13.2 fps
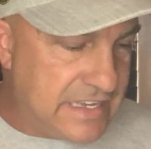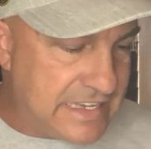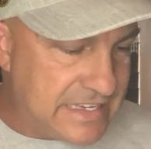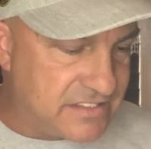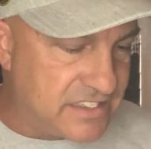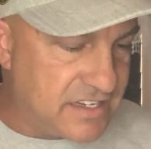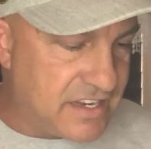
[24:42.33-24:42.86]

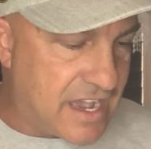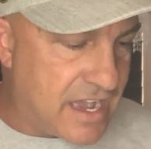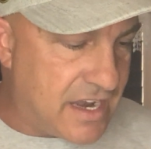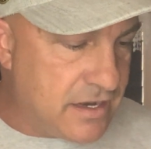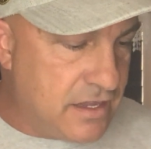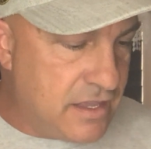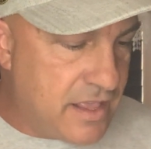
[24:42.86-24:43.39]
Is it
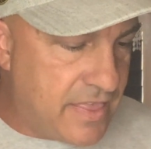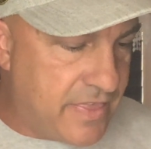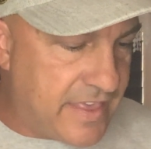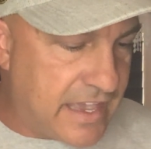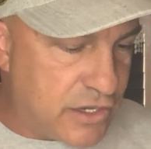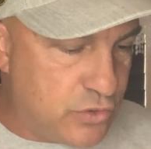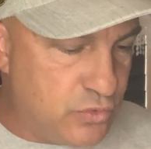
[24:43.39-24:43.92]
not
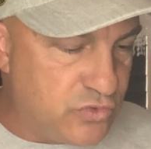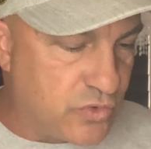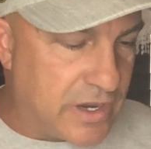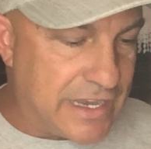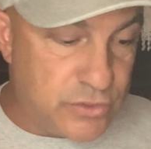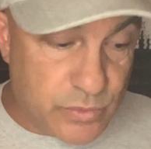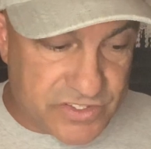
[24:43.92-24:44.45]
they who
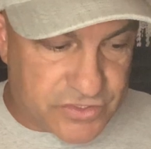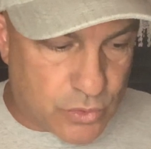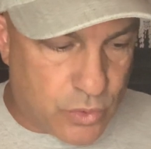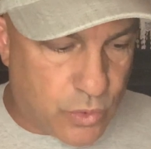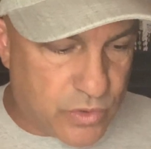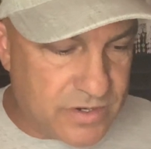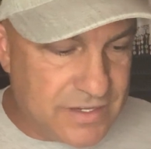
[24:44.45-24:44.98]
drag you into
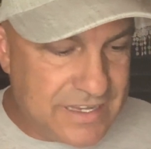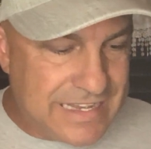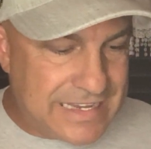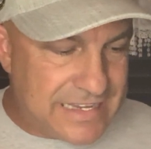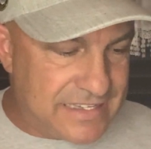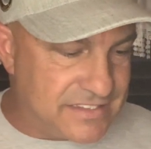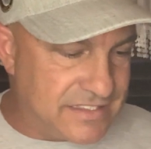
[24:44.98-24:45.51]
court?
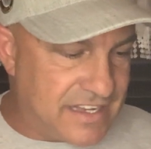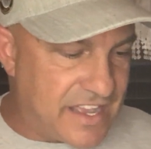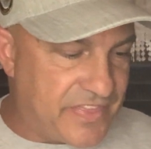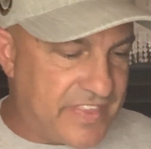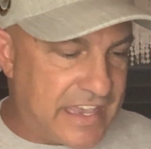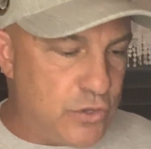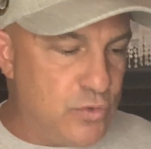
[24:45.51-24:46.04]
Is it
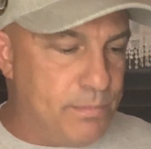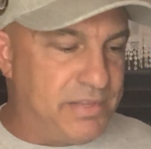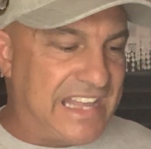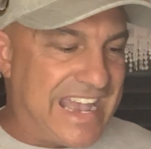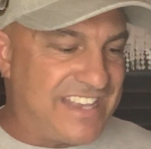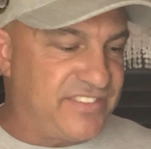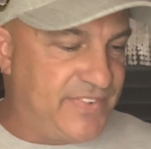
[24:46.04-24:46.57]
not they who
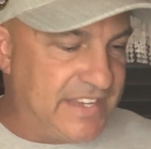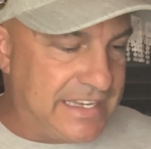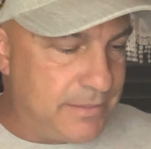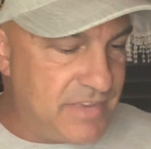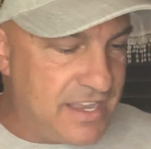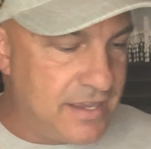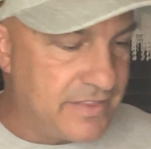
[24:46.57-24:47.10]

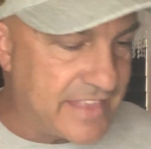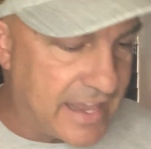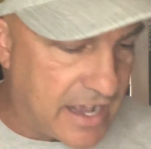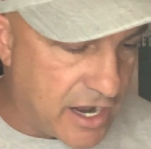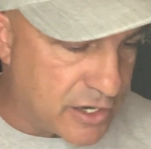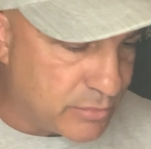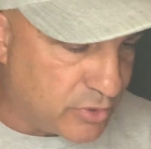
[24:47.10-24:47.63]
blaspheme the
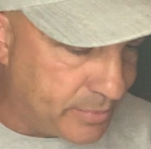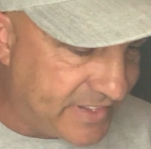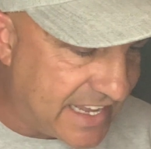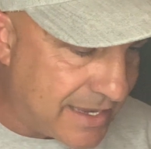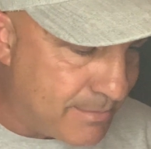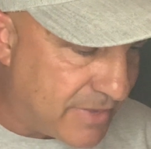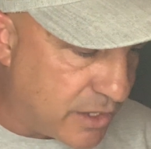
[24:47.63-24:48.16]
honorable
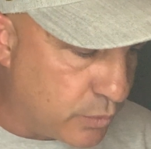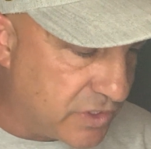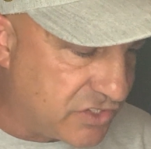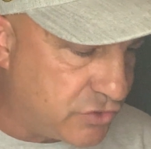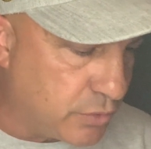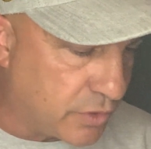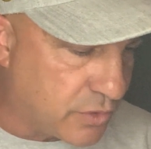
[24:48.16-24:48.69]
name by
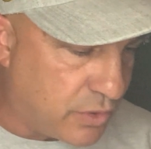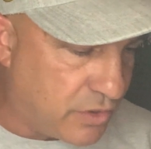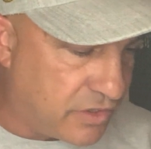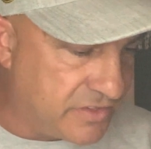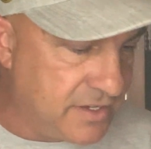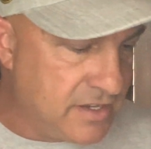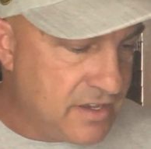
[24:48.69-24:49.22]
which you are
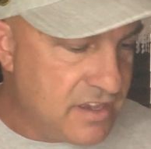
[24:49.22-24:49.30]
called?